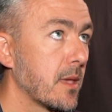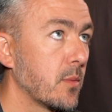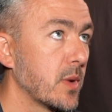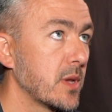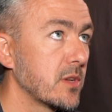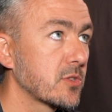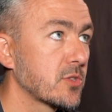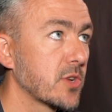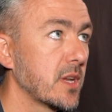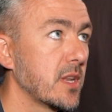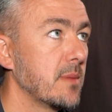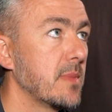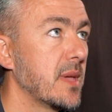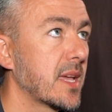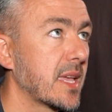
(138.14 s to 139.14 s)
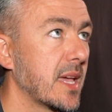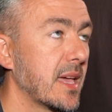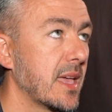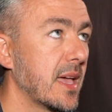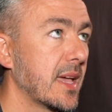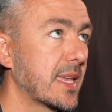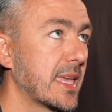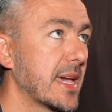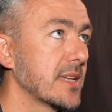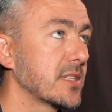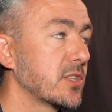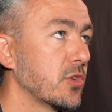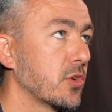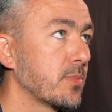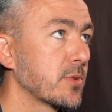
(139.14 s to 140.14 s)
you're trying to make it, I
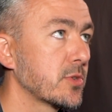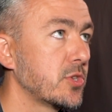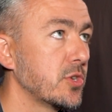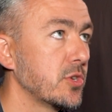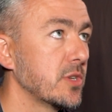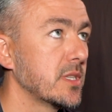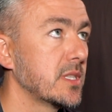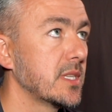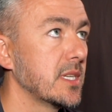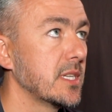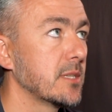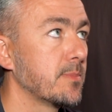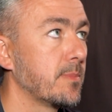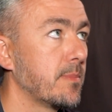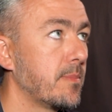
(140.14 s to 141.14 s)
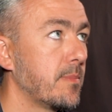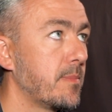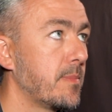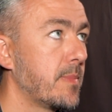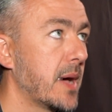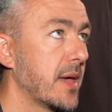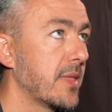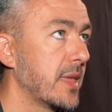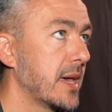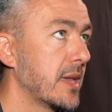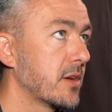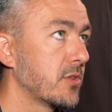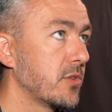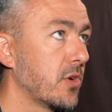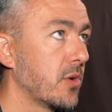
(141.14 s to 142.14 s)
guess the opportunities back
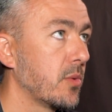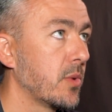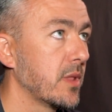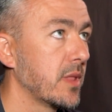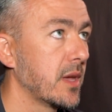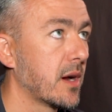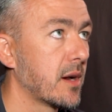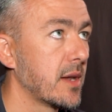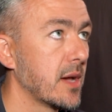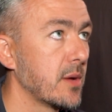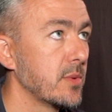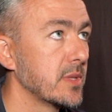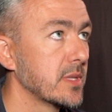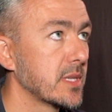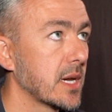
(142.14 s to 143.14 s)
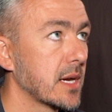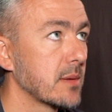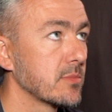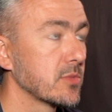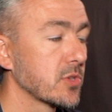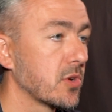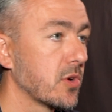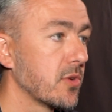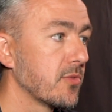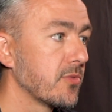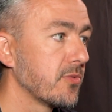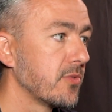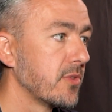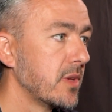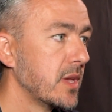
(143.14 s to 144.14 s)
then are not what they are now in terms of
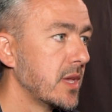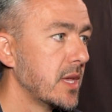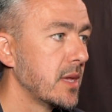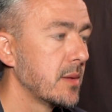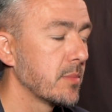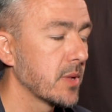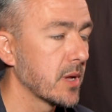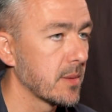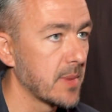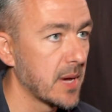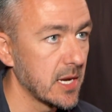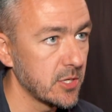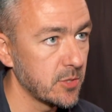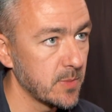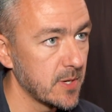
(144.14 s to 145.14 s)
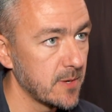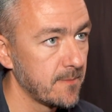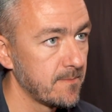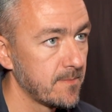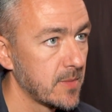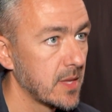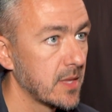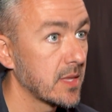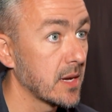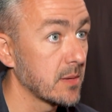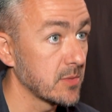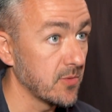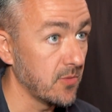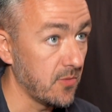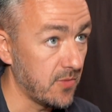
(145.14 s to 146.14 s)
player management, in
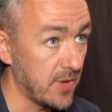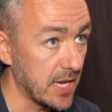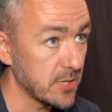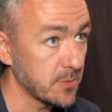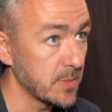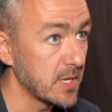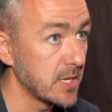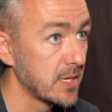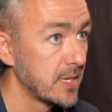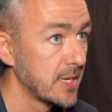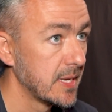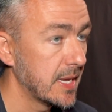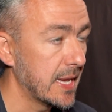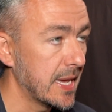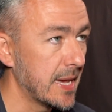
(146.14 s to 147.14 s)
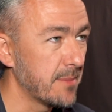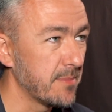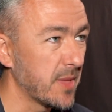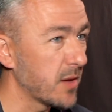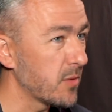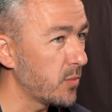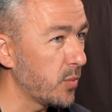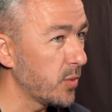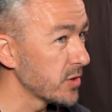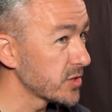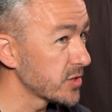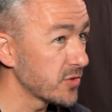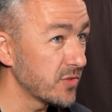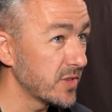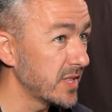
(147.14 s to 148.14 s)
terms of investment. That
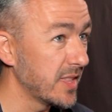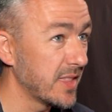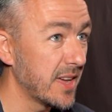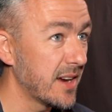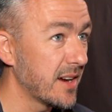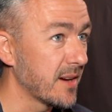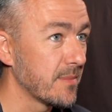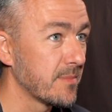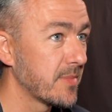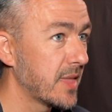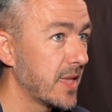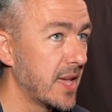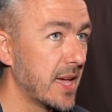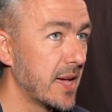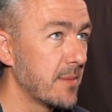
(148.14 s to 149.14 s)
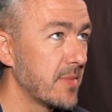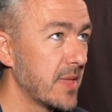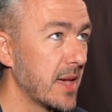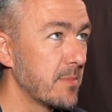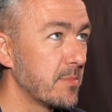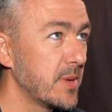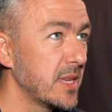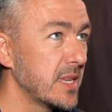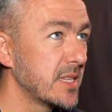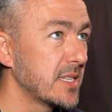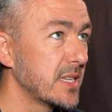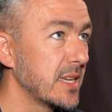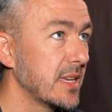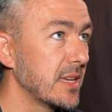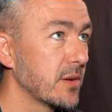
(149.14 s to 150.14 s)
wasn't really there. Then
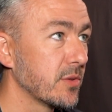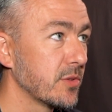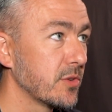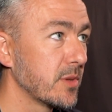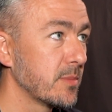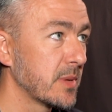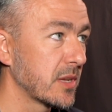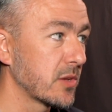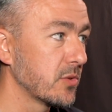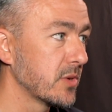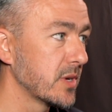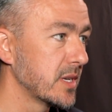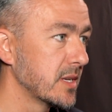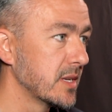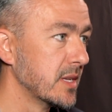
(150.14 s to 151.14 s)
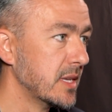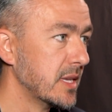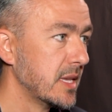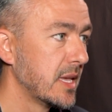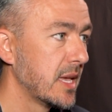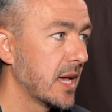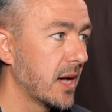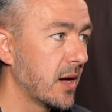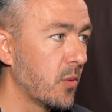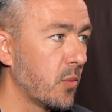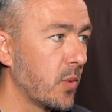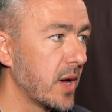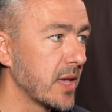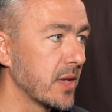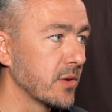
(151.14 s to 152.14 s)
PDC, although it had been going a
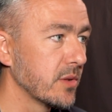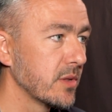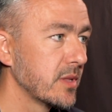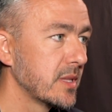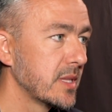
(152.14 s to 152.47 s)
while,